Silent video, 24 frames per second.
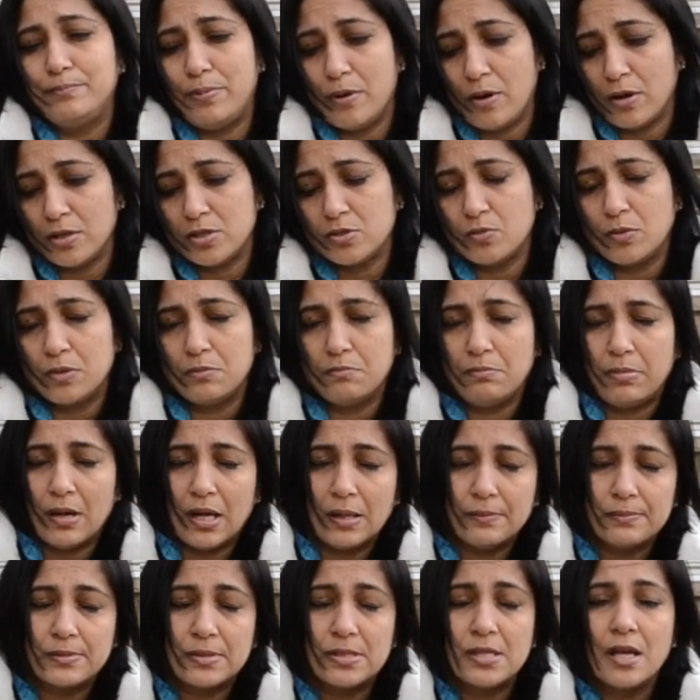pots with
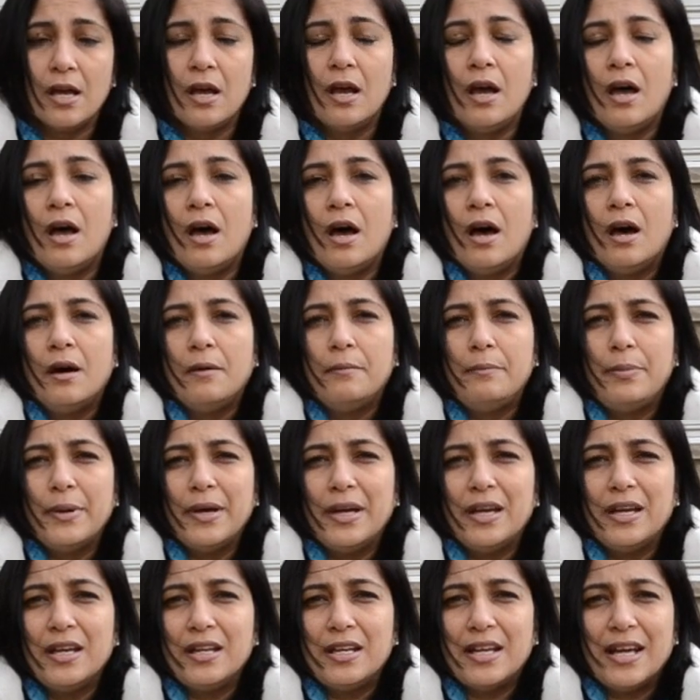bulbs,
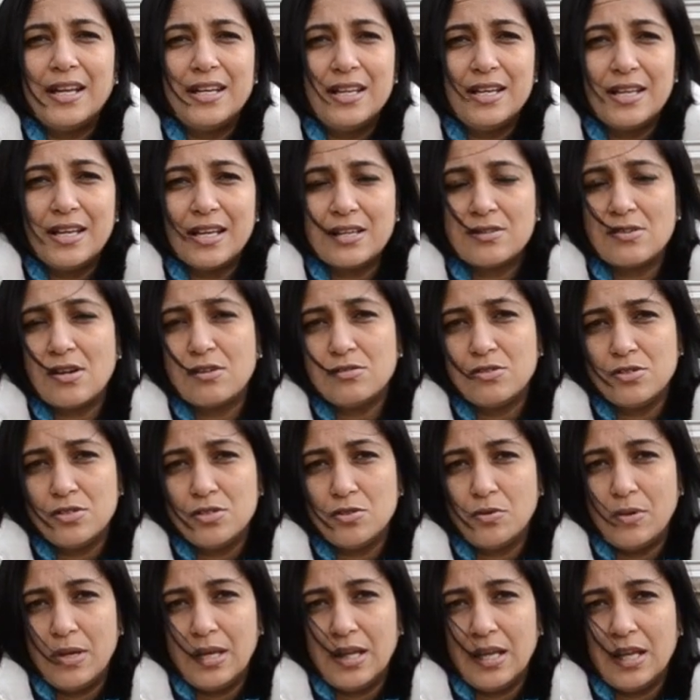but I didn't get around to
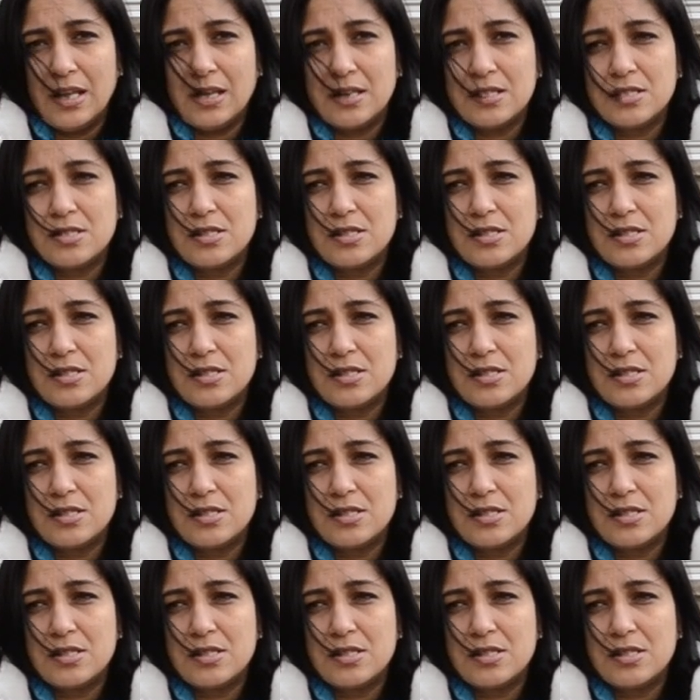doing it.